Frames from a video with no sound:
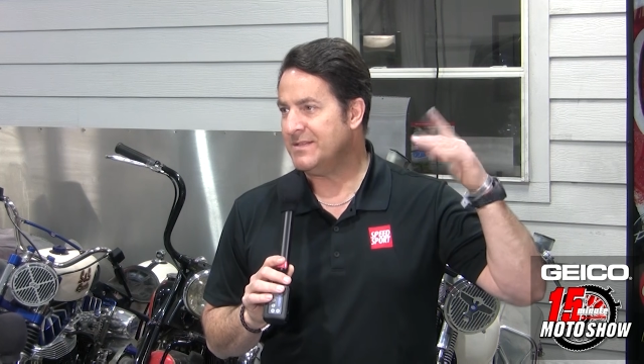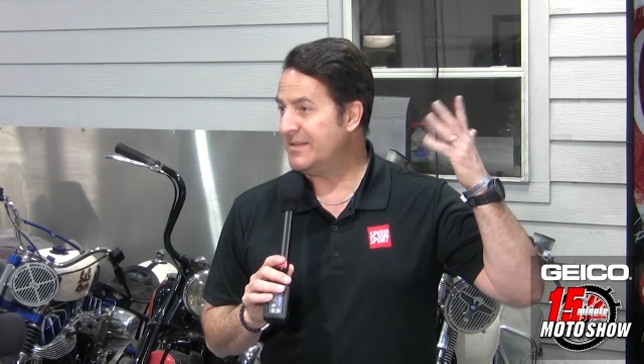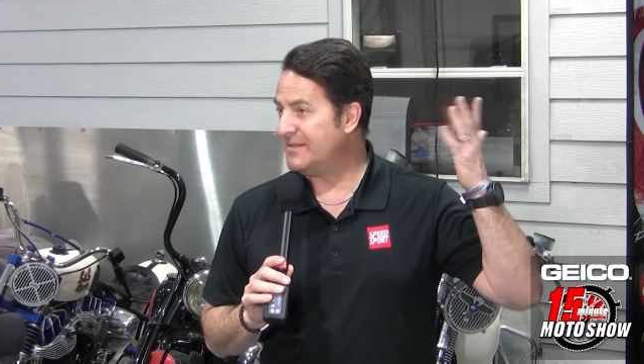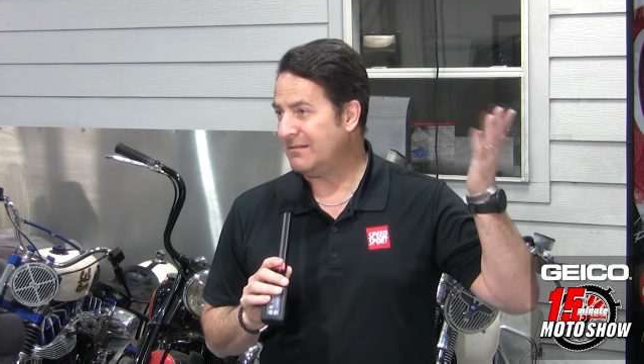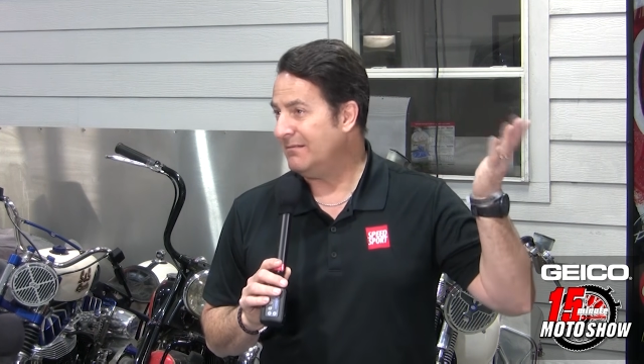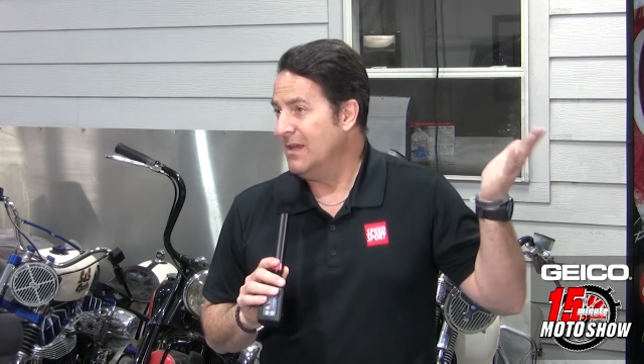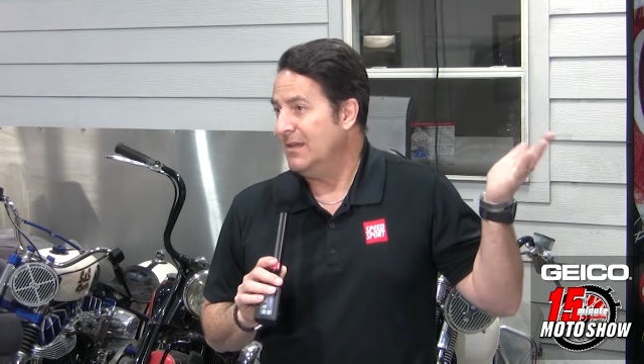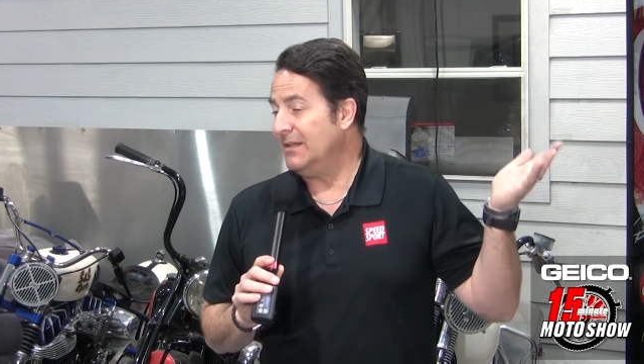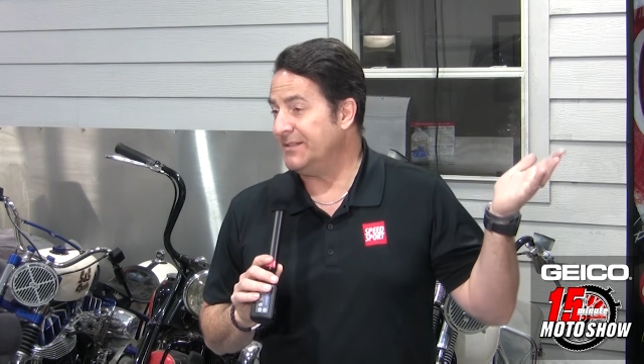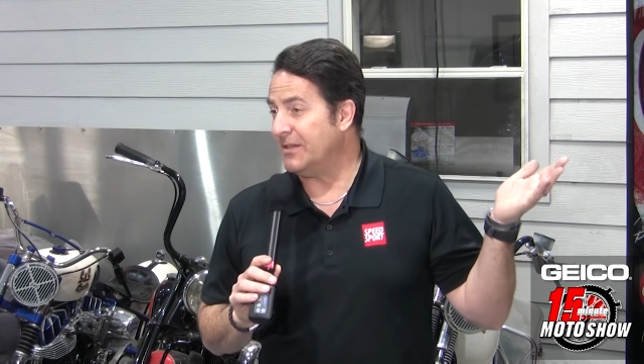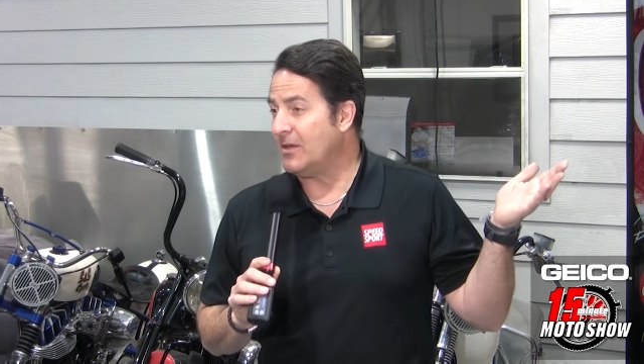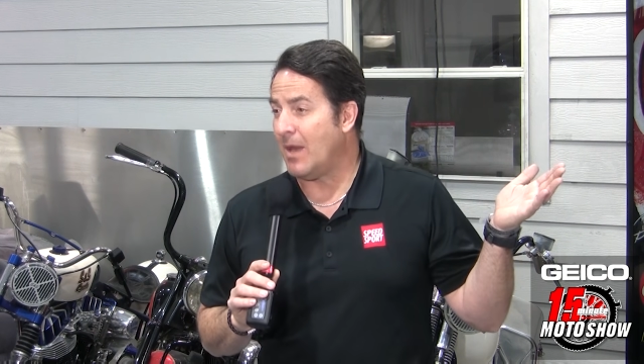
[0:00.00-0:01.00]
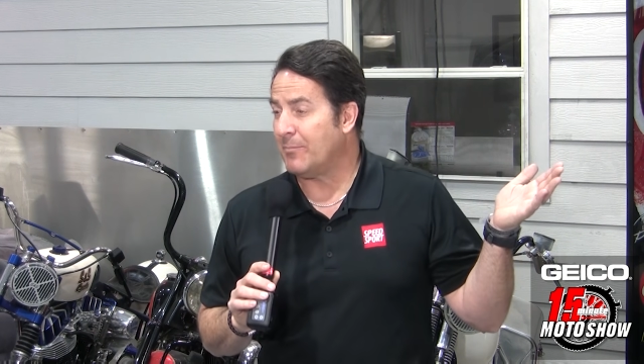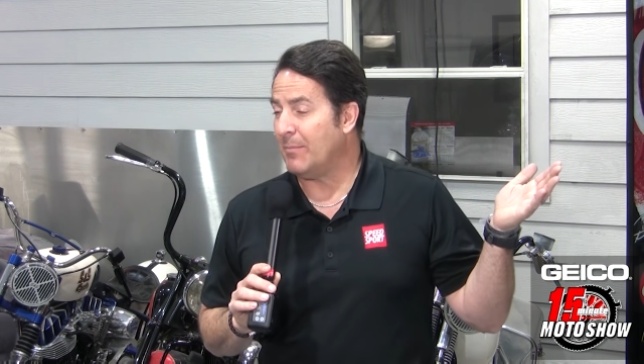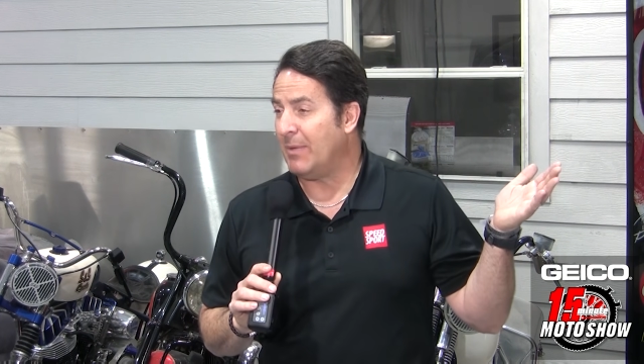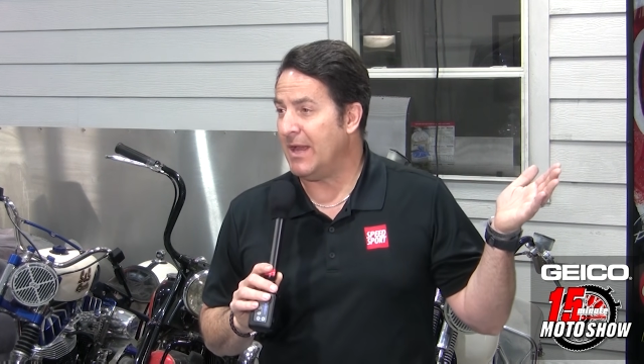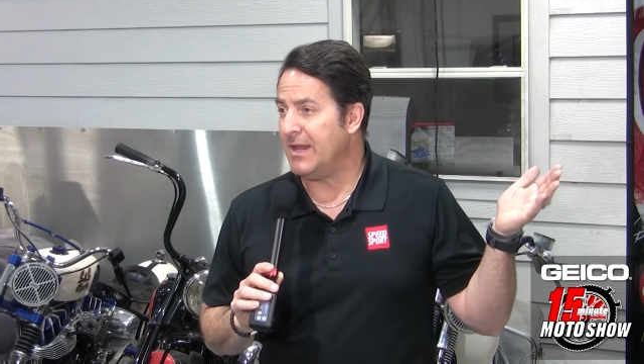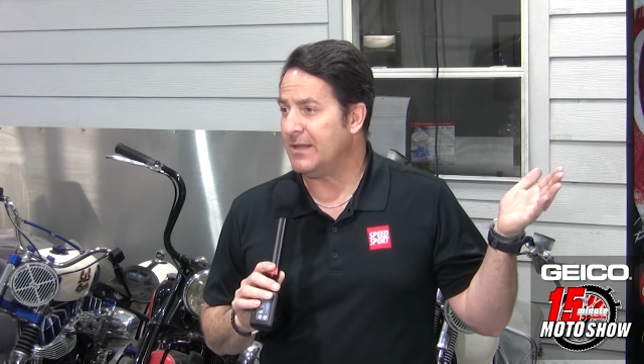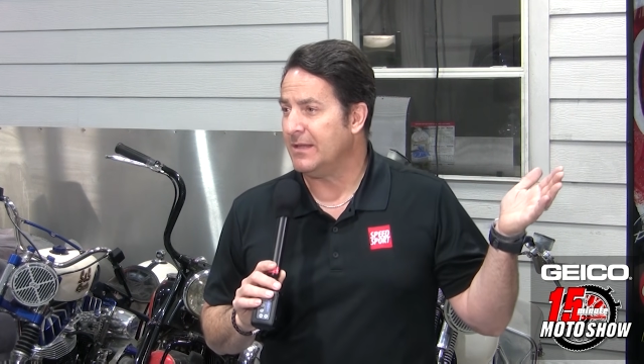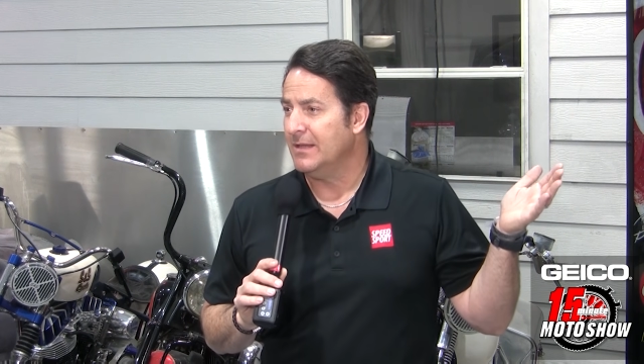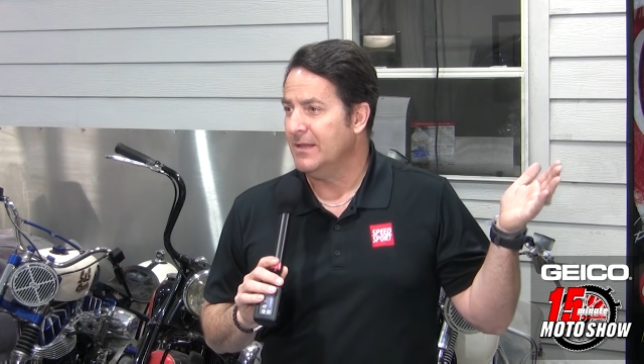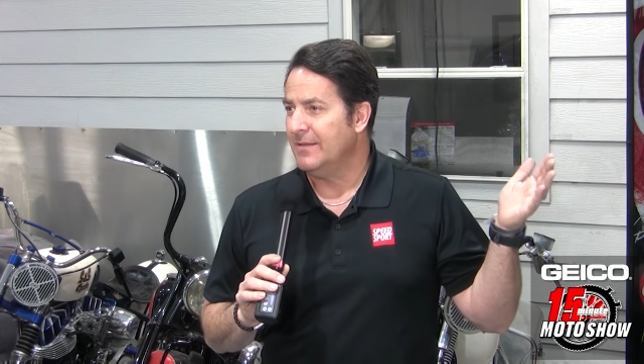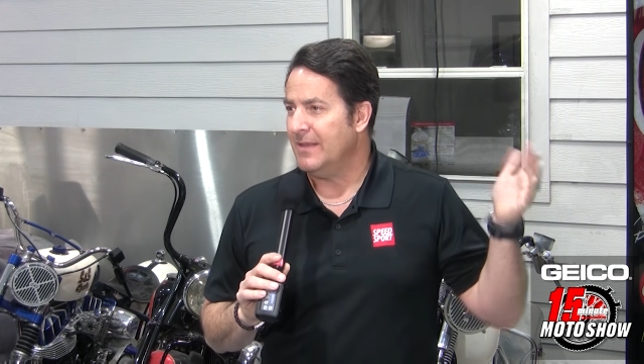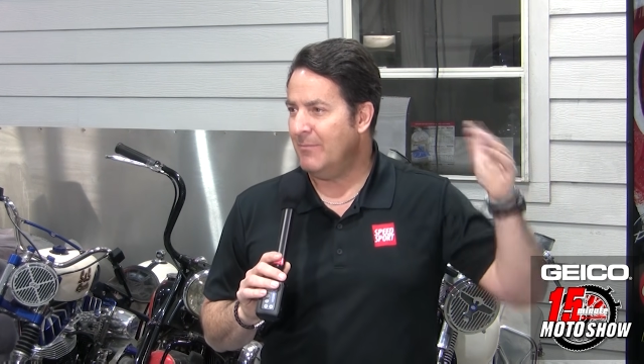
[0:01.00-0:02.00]
is it the, like the copper bike?
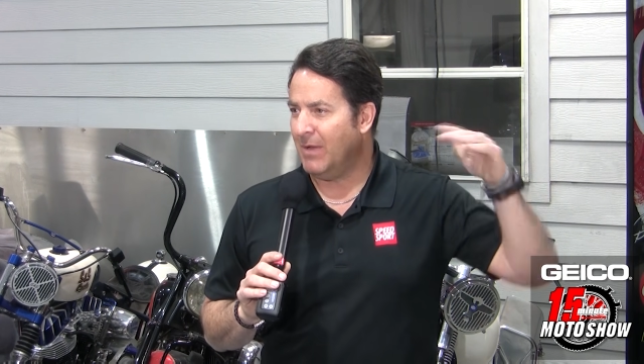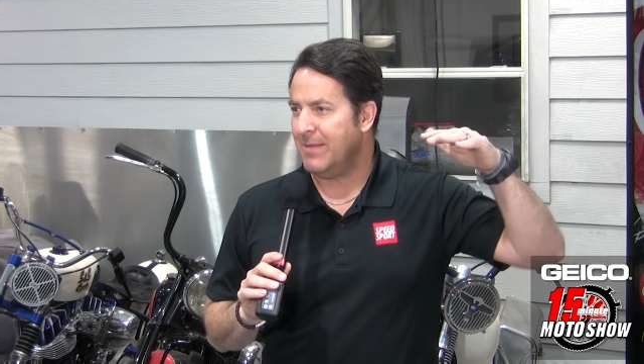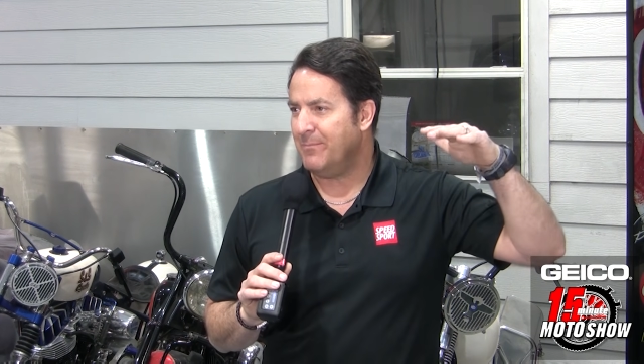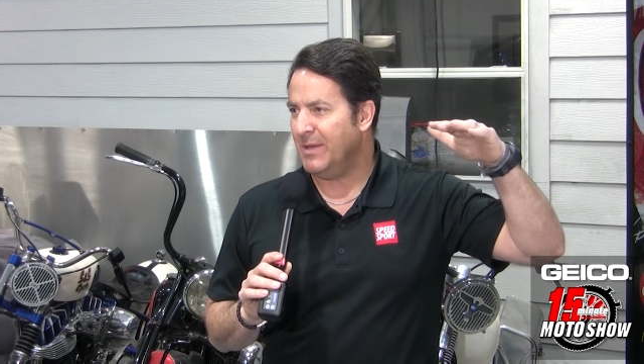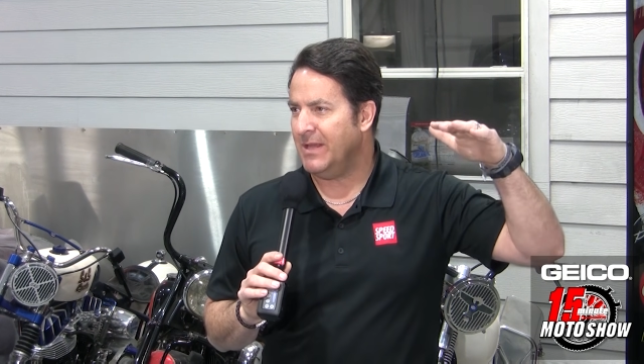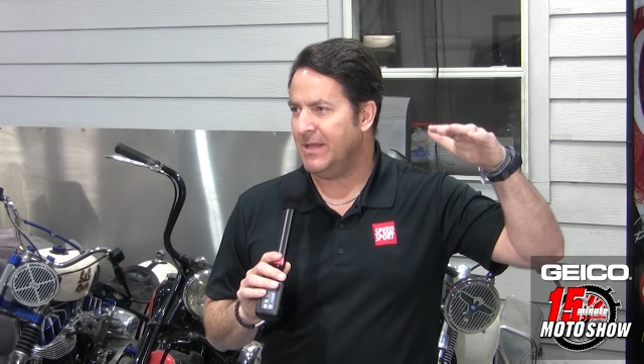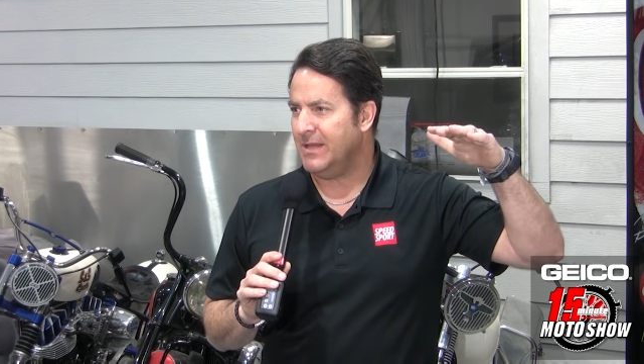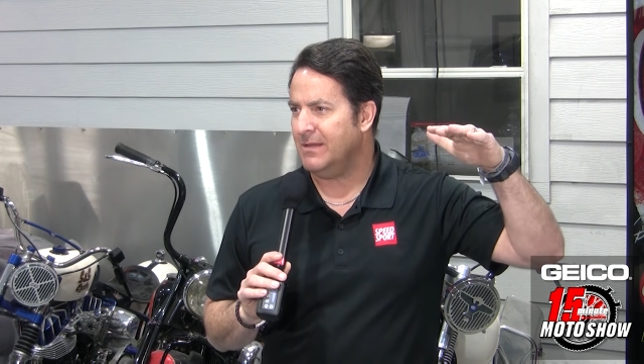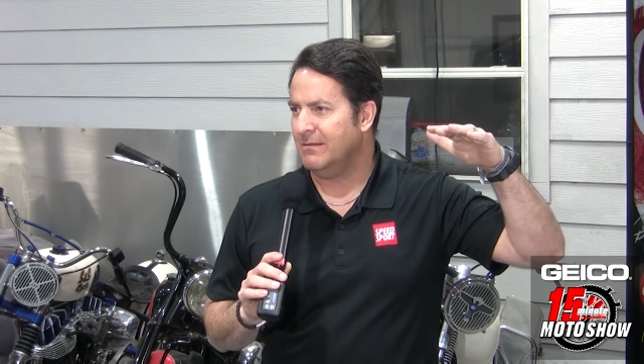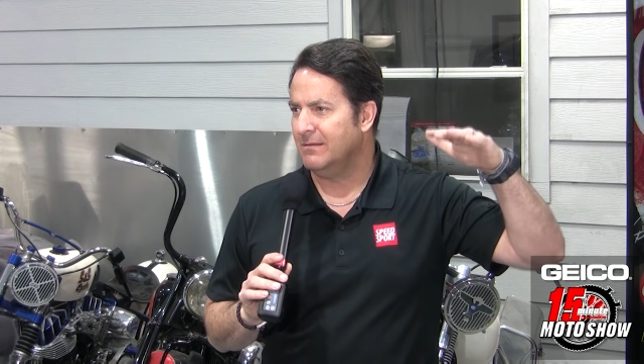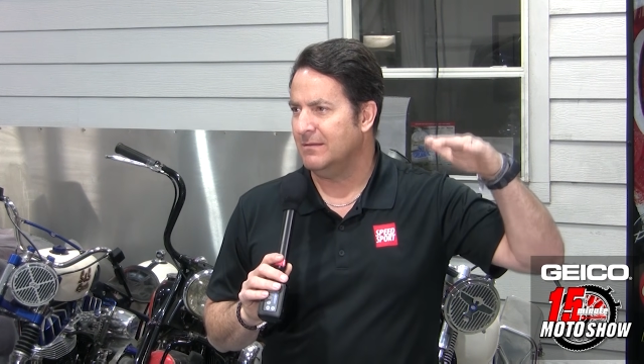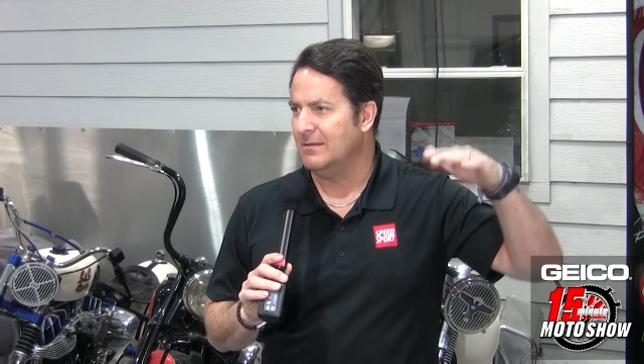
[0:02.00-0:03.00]
That uh, might be.